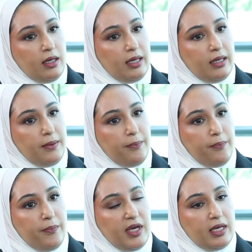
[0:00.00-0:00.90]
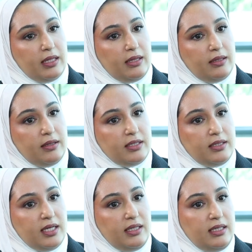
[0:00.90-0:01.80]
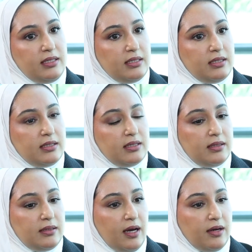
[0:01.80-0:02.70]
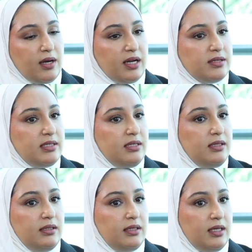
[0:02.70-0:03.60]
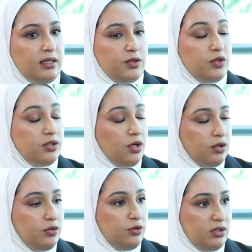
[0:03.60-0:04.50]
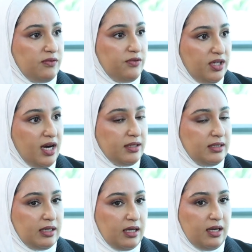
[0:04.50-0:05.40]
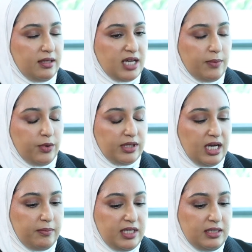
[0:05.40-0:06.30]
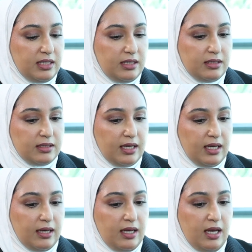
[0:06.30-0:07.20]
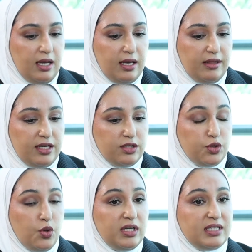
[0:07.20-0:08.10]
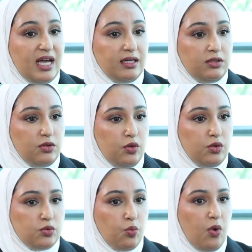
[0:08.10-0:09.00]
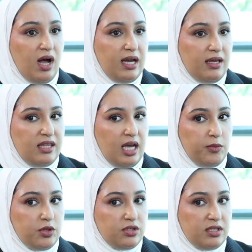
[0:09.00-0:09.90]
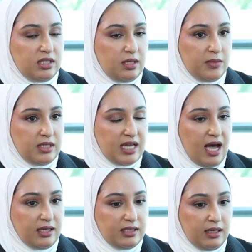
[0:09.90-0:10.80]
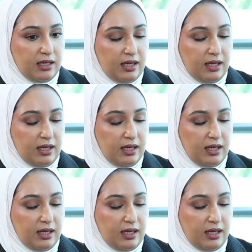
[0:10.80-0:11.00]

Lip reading: The studies are still not conclusive regarding type 1 diabetes. There is no exact cause why the immune system is acting